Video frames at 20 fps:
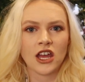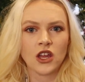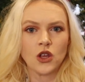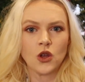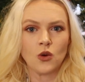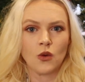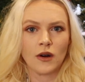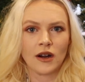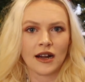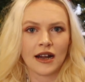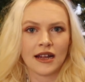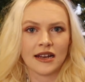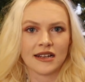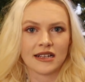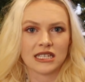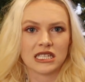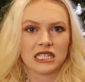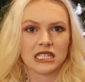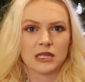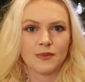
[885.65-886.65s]
you were
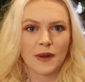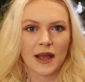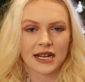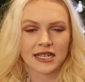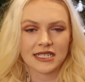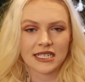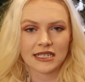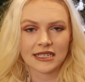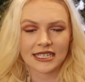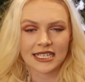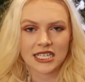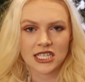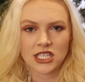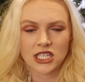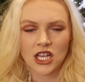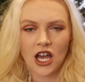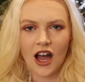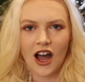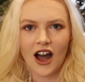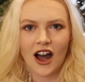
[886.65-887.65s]
unexpectedly
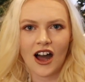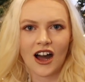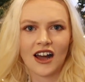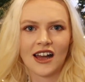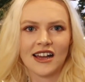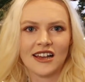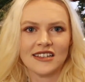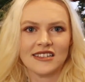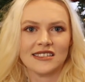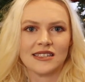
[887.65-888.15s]
saw,